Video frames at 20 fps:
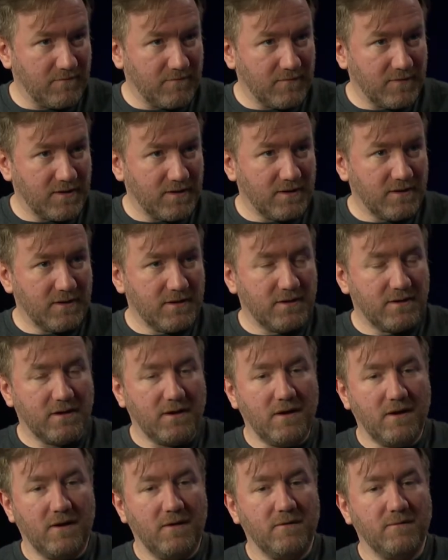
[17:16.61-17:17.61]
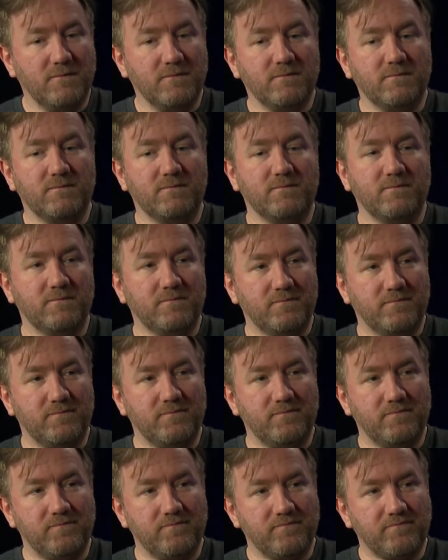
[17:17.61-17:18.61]
Yeah. Um, but your place is
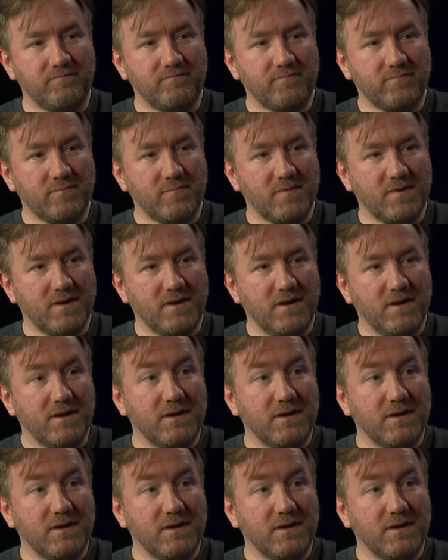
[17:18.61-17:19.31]
so close.